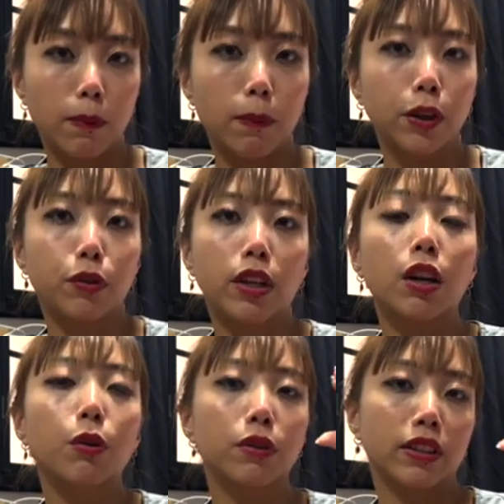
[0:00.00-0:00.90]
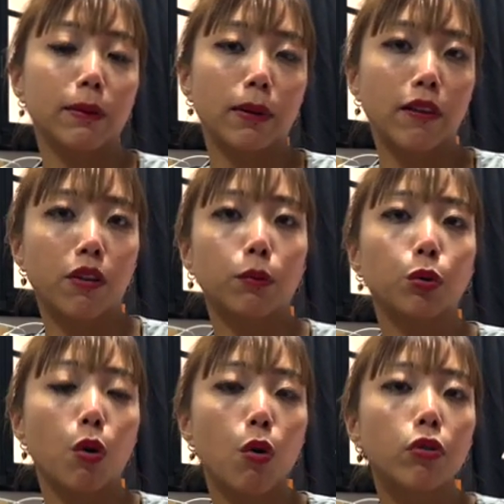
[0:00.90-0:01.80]
but you need a hosting platform to
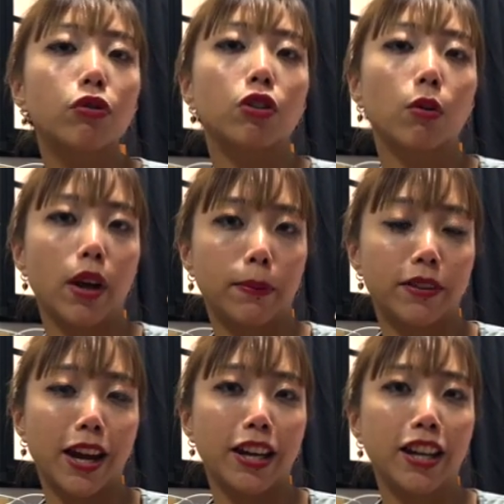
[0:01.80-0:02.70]
host your website.